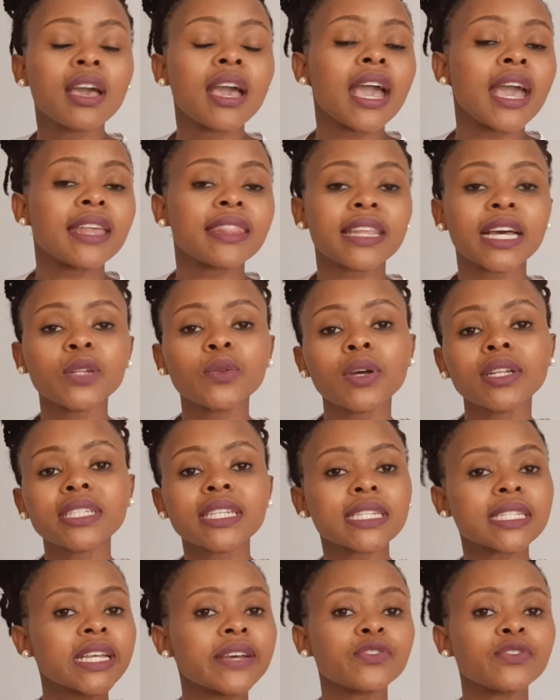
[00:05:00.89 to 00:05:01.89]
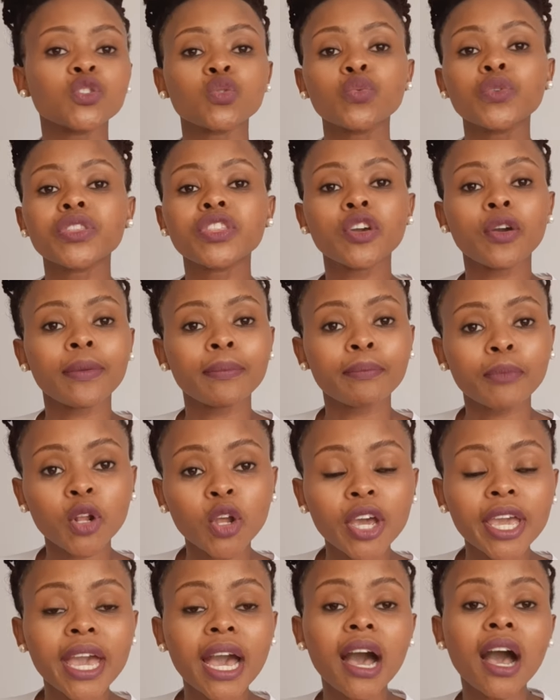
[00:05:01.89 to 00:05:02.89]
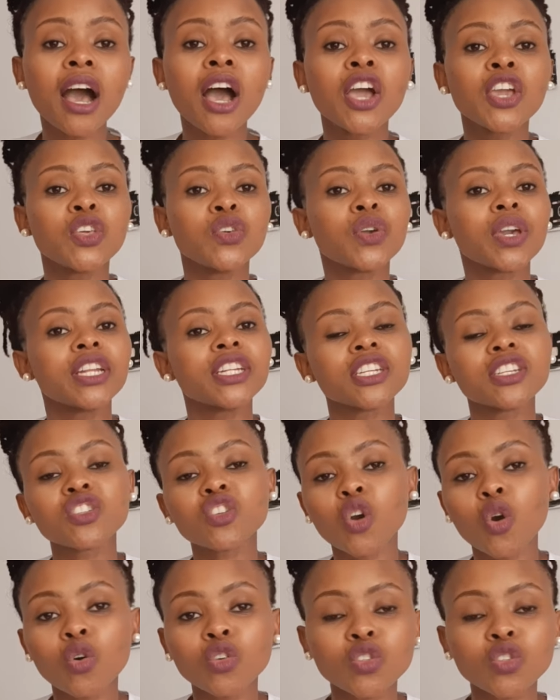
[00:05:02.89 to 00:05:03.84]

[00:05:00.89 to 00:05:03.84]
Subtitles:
And that one doesn't have to do with your employer. You can just go